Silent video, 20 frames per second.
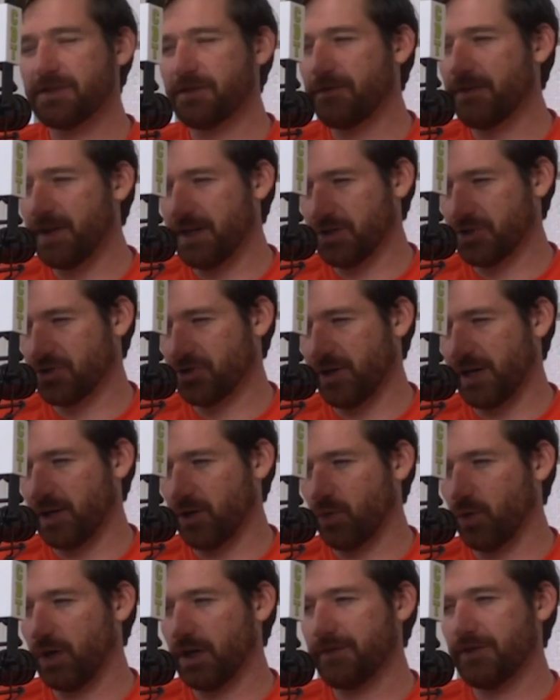fitness trainer,
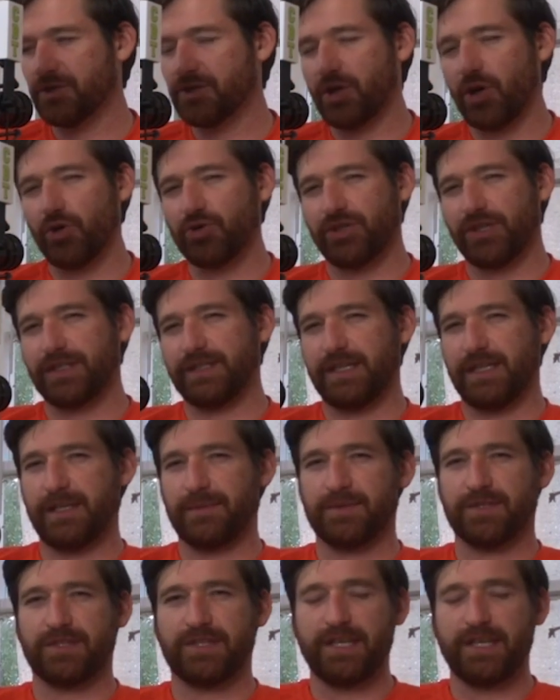one of his coaching teams.